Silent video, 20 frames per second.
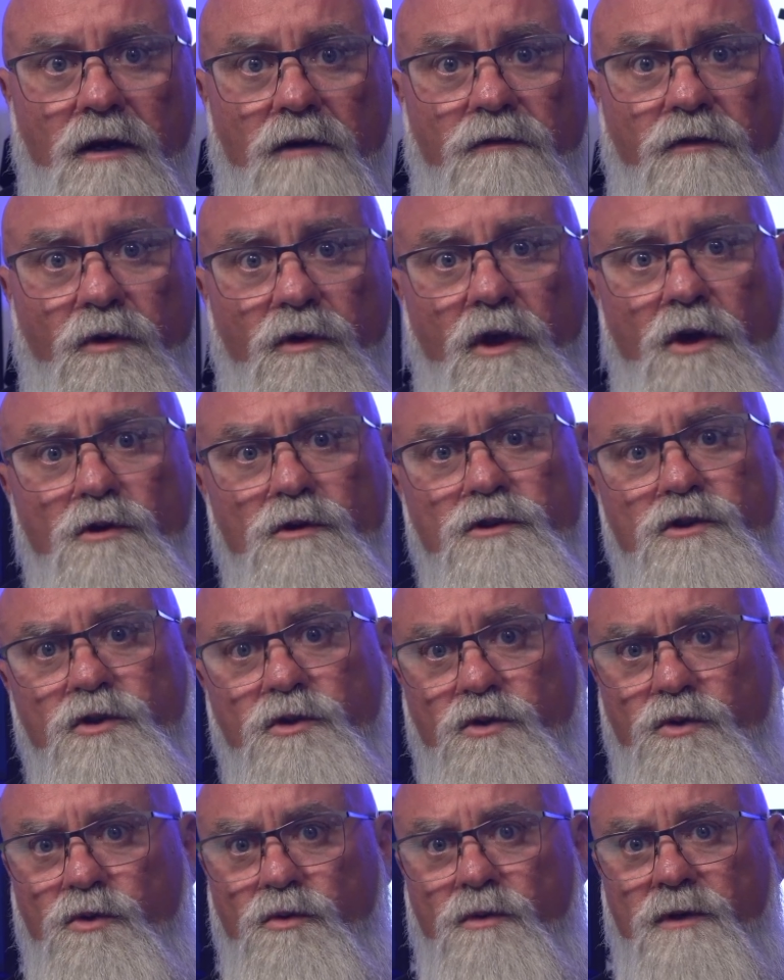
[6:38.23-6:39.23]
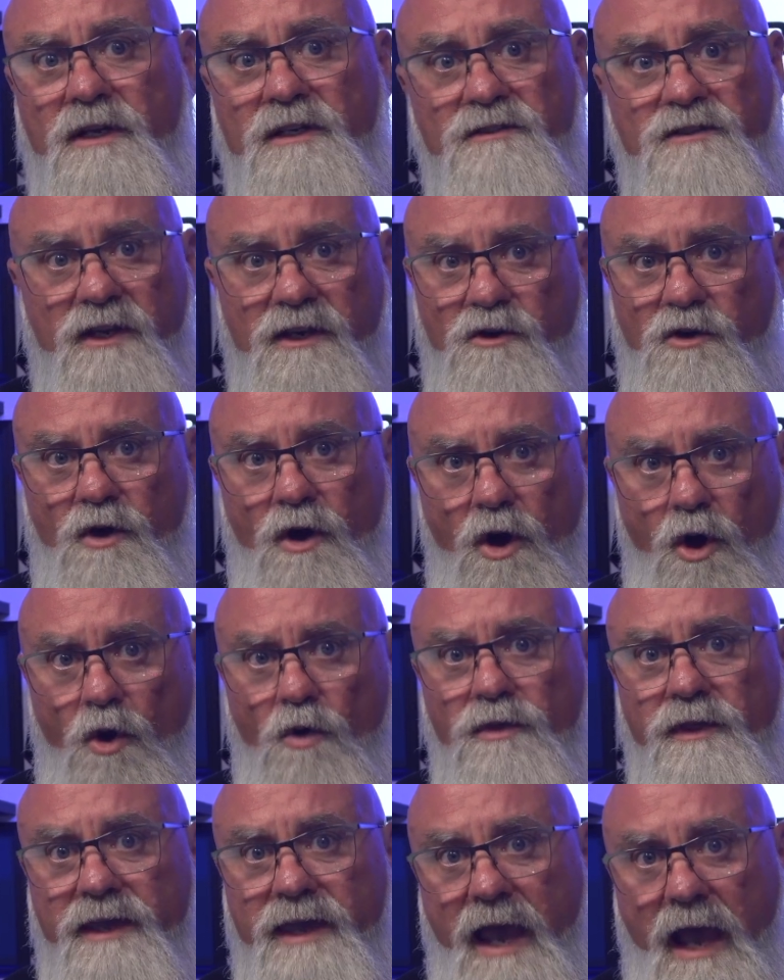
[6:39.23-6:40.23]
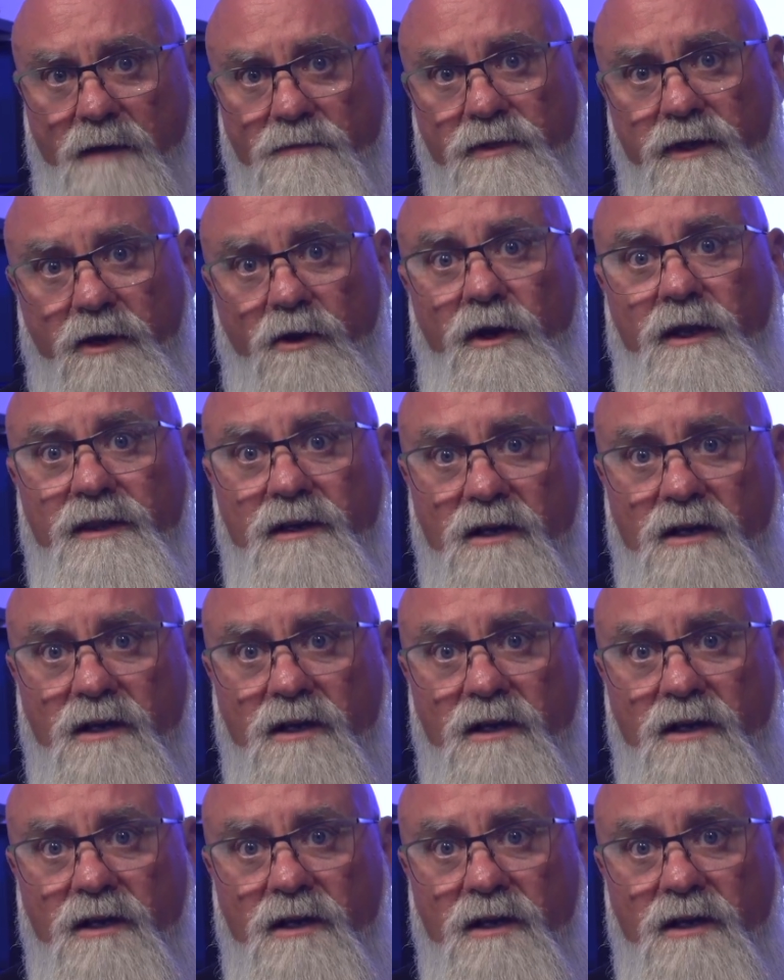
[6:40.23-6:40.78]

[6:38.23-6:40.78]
For those who continue to hold the gap theory,